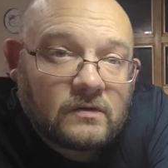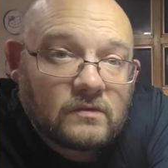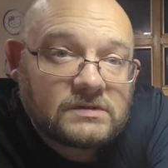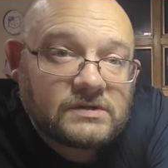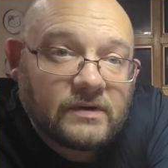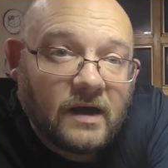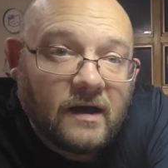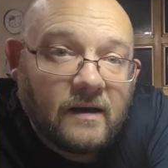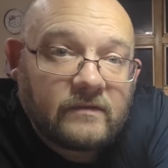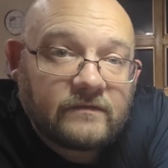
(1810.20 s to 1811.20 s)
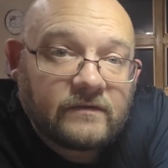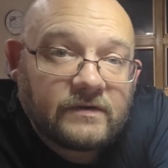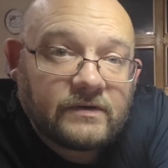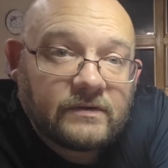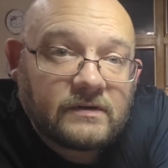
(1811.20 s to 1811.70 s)
sewing a hobby for
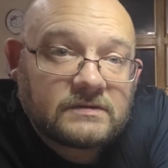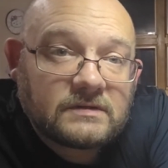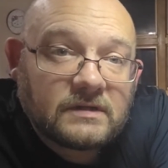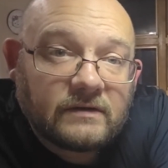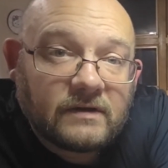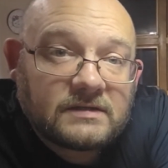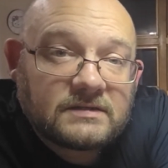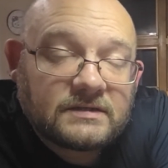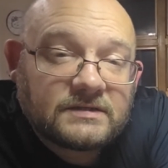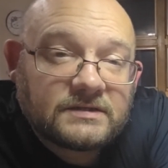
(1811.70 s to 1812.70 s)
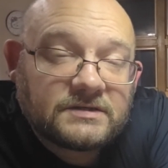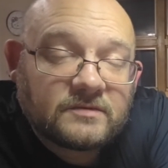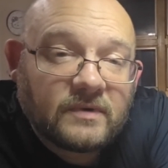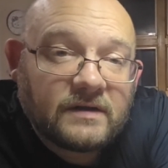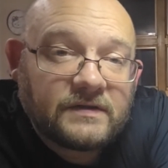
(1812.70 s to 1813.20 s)
you, and you also like wrestling, so you just
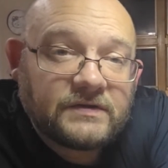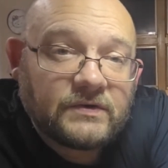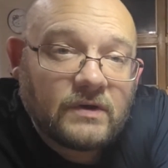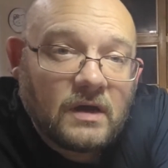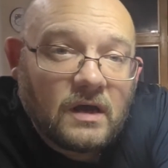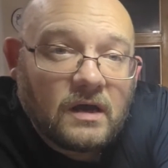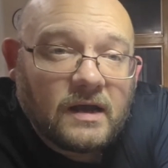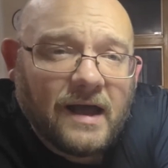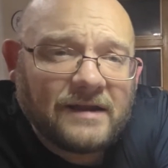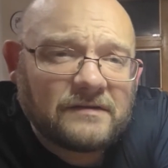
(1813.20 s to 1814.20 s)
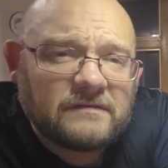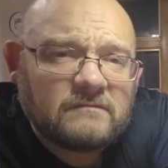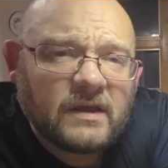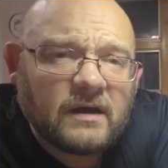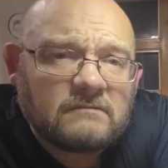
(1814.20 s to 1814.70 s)
combine the two. Kind of,
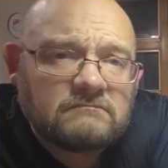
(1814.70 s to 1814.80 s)
yeah.